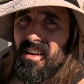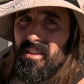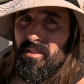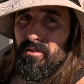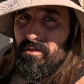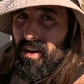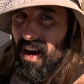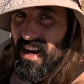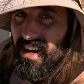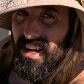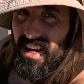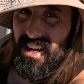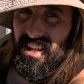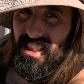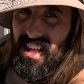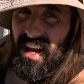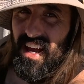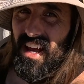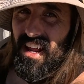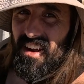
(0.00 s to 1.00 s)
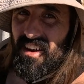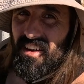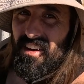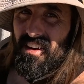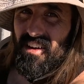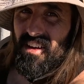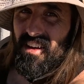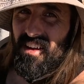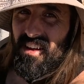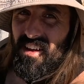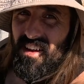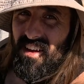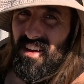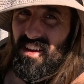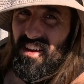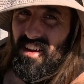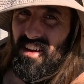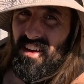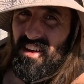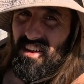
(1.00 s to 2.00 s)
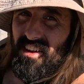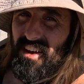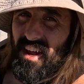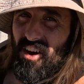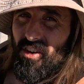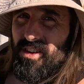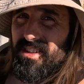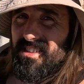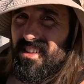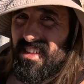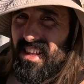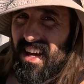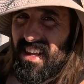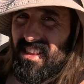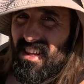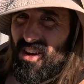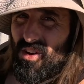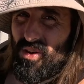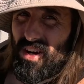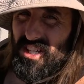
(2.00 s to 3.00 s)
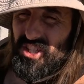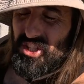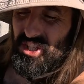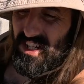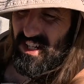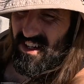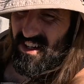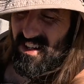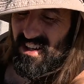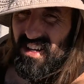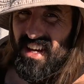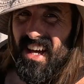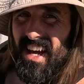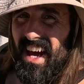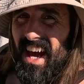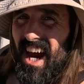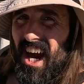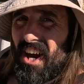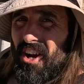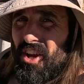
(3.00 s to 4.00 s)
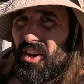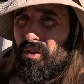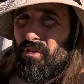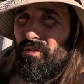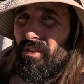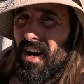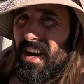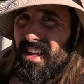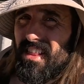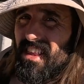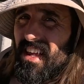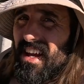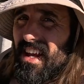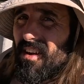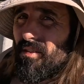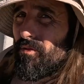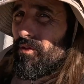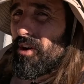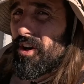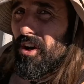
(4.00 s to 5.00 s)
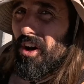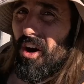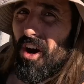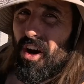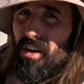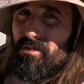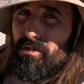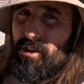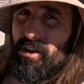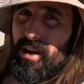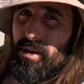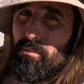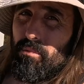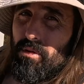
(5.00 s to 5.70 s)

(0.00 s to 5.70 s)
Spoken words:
Finding land. Now, isn't that the question? How do you find land for your off-grid